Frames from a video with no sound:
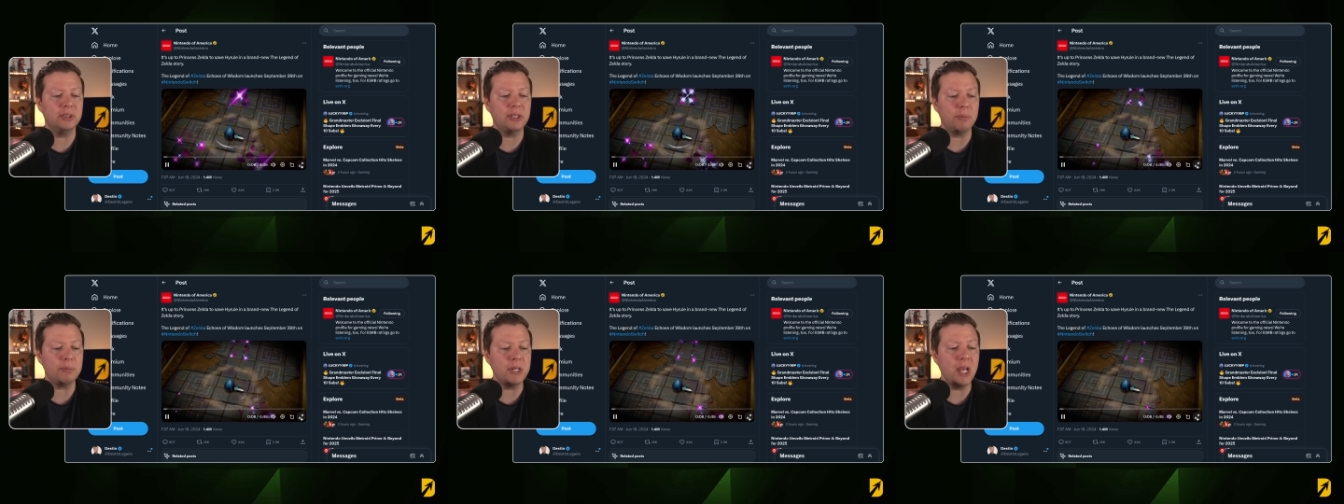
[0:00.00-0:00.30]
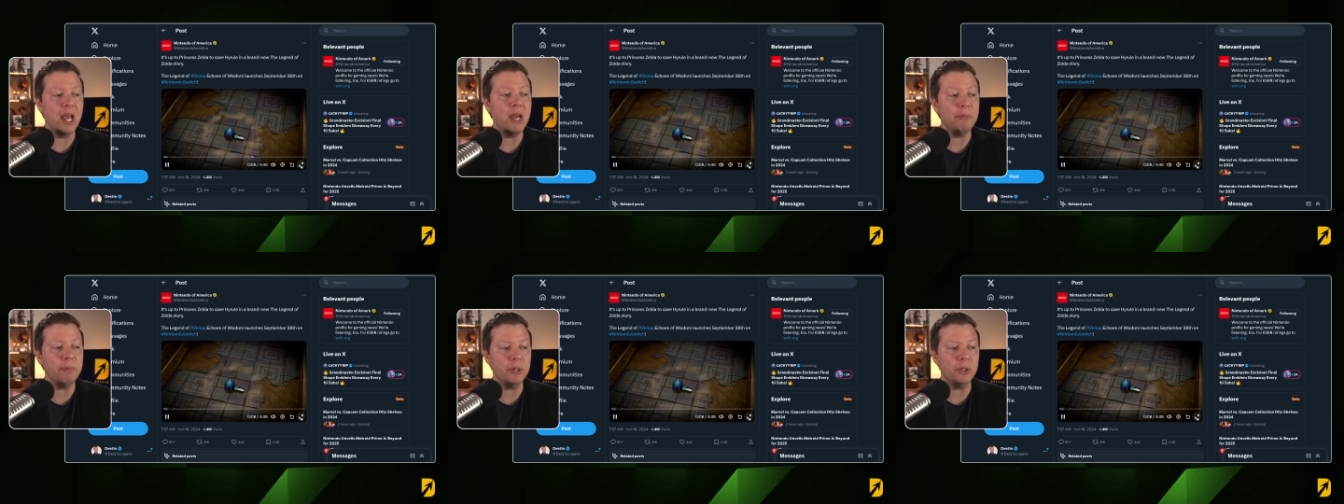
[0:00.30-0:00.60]

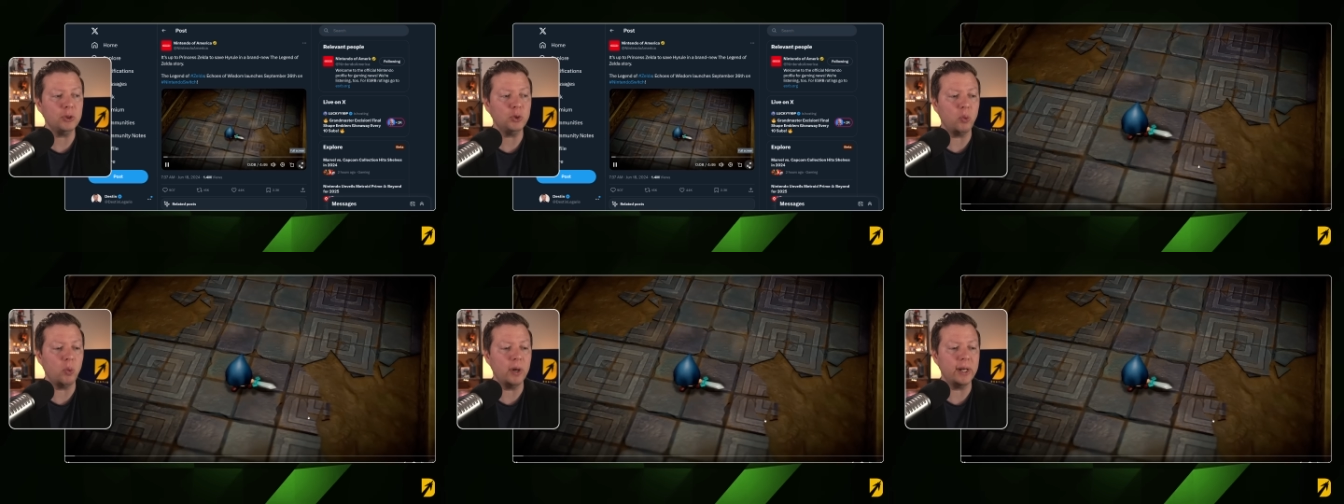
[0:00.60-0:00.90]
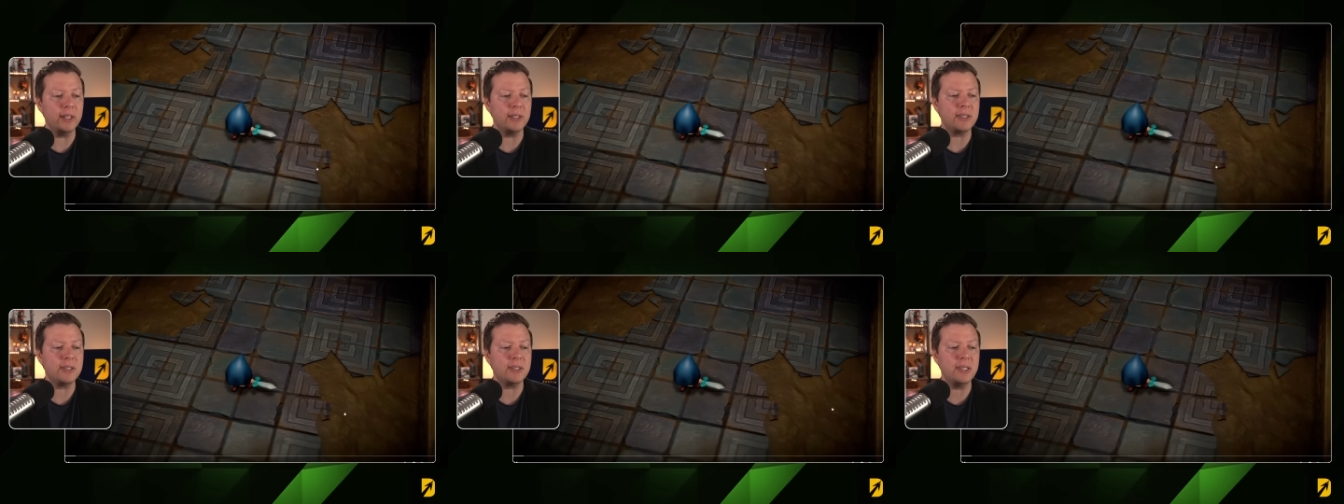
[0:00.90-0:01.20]
September
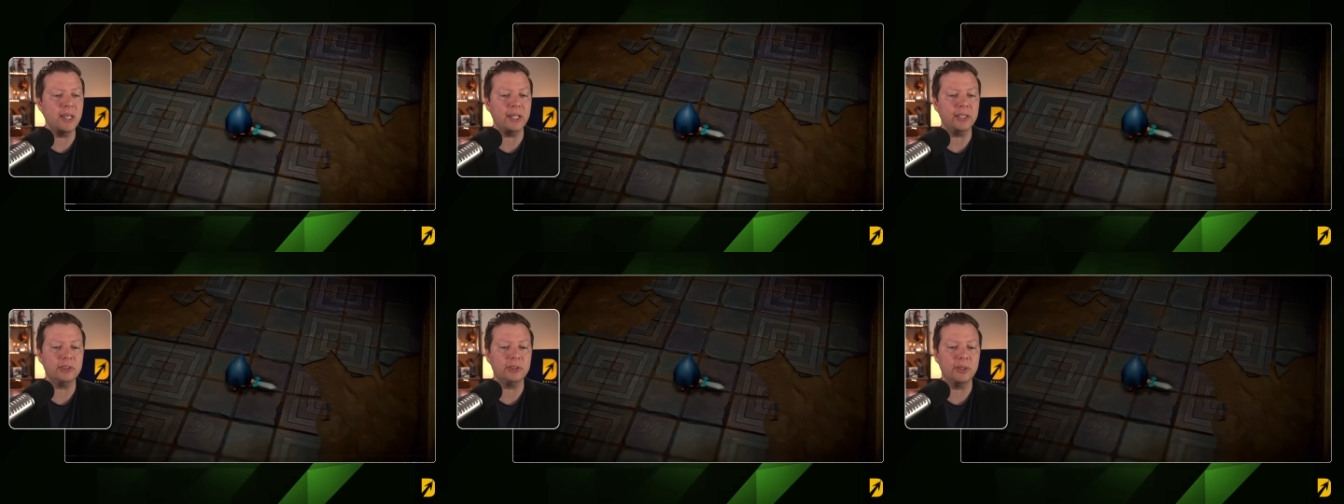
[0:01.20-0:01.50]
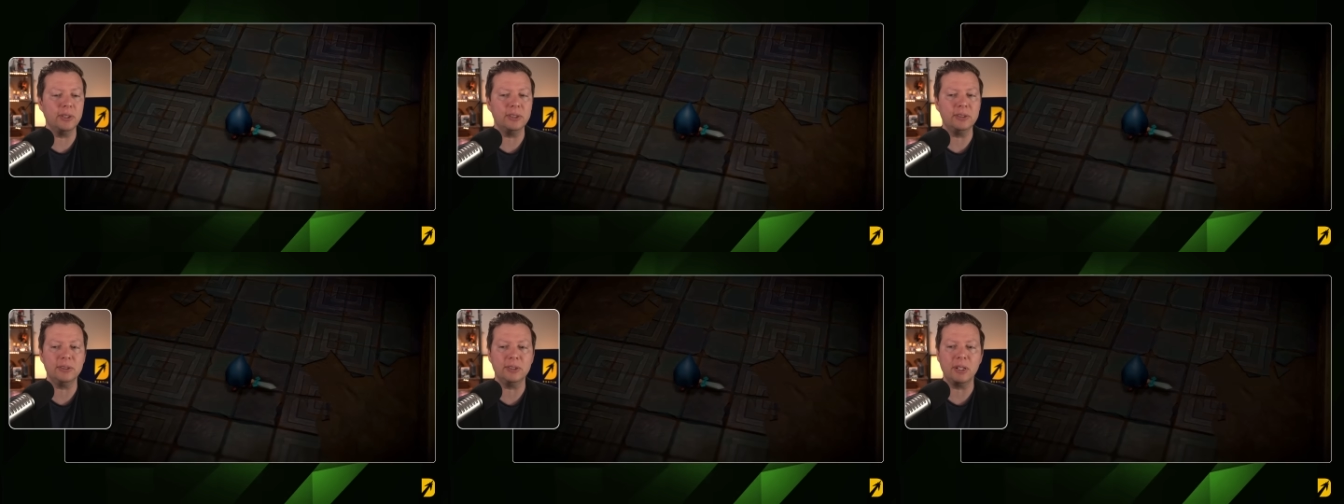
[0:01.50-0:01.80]
26th. So
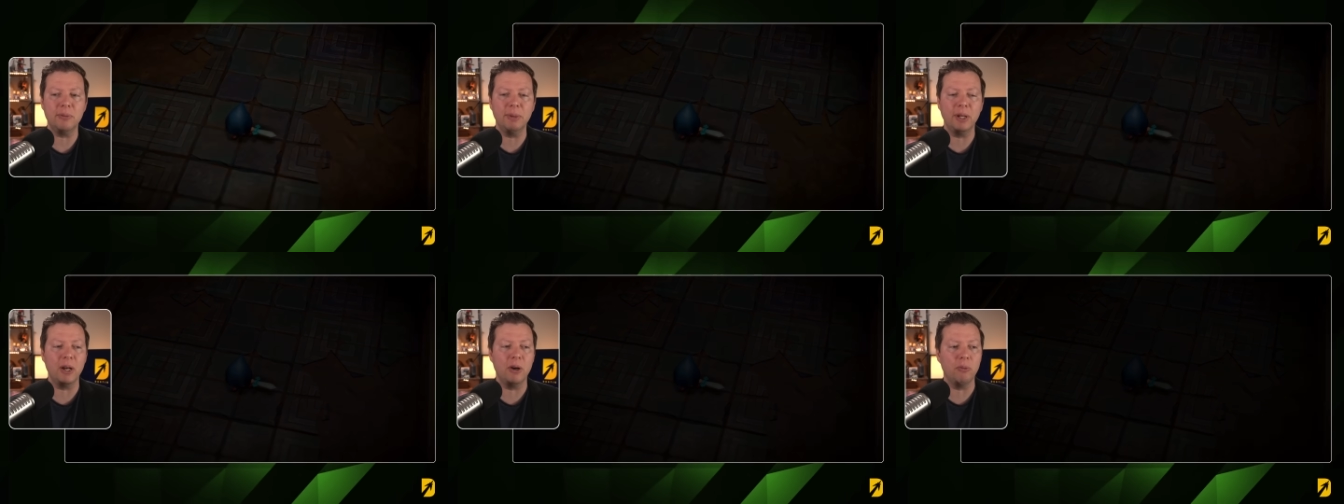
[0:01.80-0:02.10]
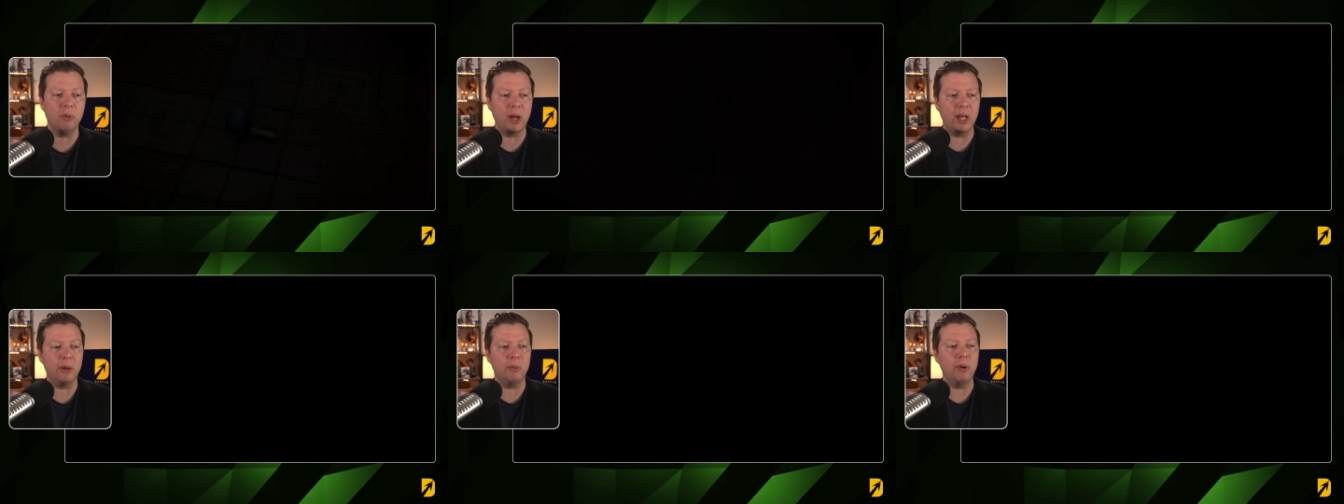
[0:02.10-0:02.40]
this is coming out
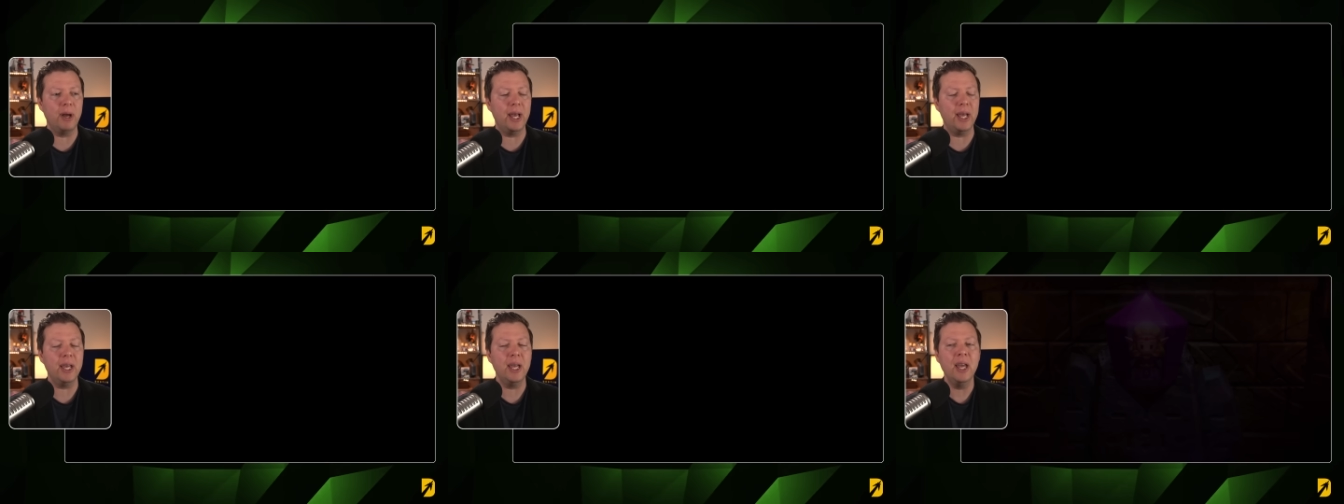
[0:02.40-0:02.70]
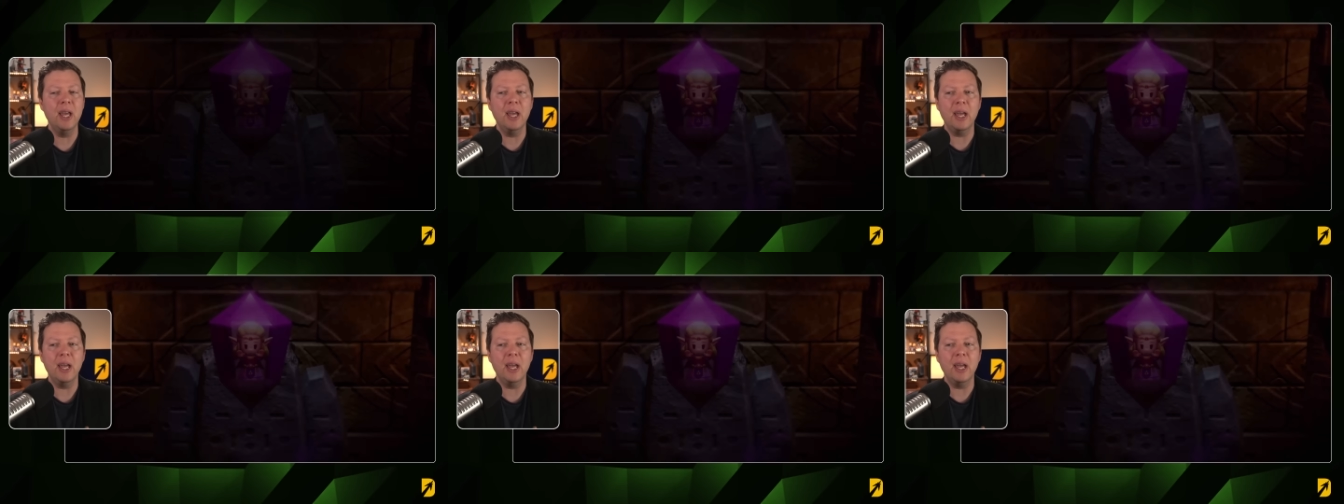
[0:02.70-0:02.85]
right away.